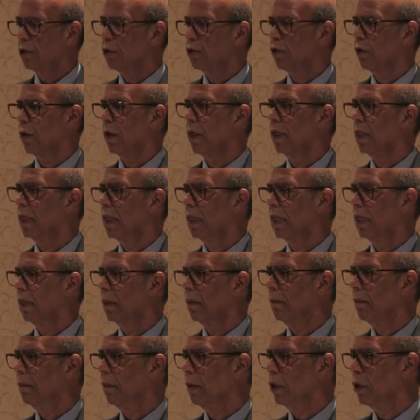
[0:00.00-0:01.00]
trending
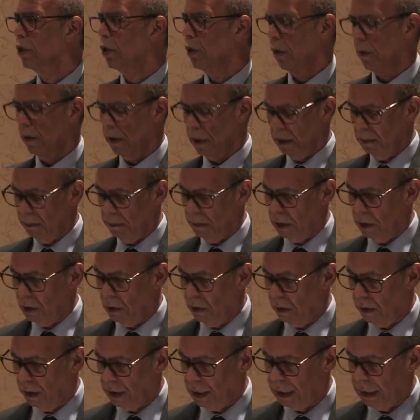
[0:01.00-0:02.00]
majority
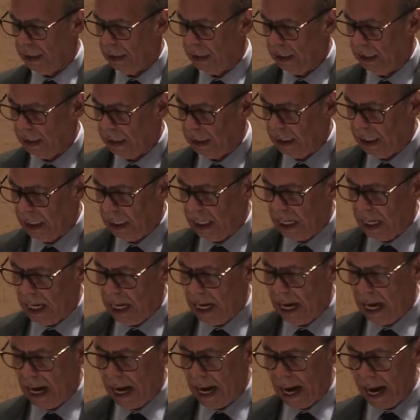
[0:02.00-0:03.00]
minority
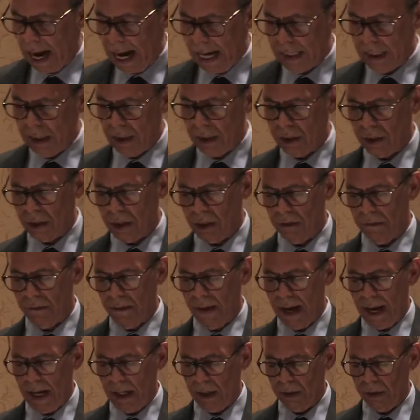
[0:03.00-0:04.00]
heightens the
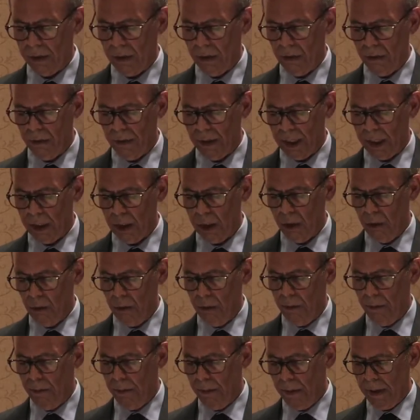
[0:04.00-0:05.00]
value that you
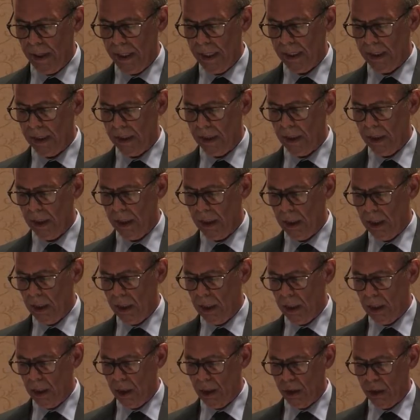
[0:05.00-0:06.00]
will bring
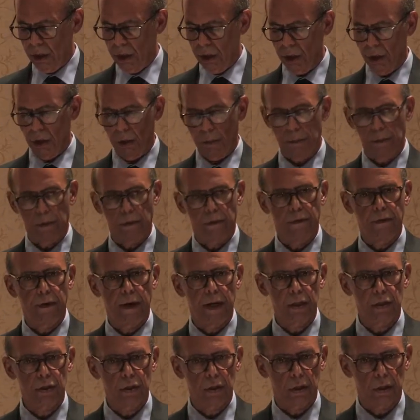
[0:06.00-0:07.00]
to your
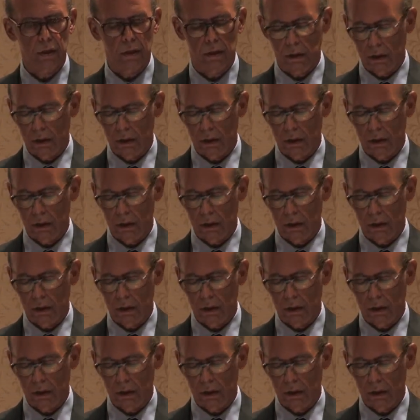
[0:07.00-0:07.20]
profession